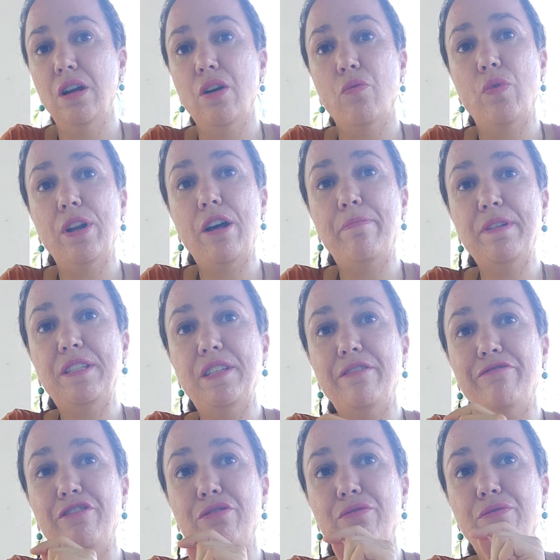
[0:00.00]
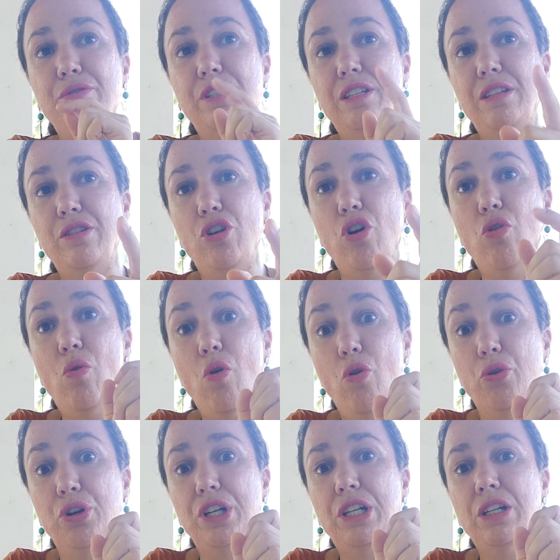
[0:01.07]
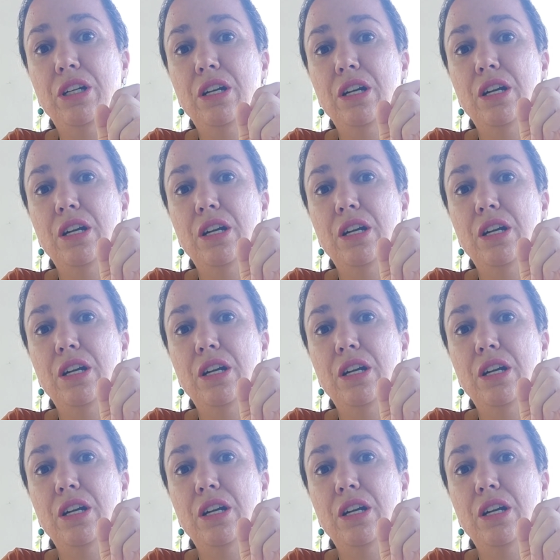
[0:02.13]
What happens if you didn't know, or